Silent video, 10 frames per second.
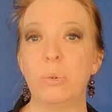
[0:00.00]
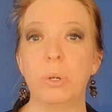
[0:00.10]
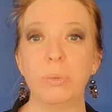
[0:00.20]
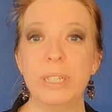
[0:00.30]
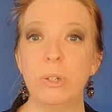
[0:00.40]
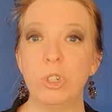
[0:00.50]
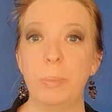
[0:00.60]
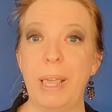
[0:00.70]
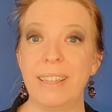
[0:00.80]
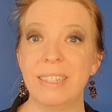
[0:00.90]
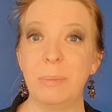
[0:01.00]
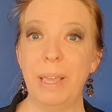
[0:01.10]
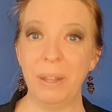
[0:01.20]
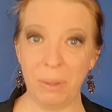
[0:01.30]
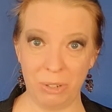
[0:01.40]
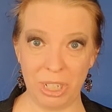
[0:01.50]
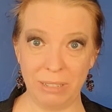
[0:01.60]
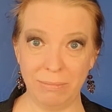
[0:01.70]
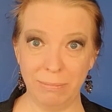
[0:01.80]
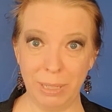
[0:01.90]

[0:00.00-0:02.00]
or research based pedagogy.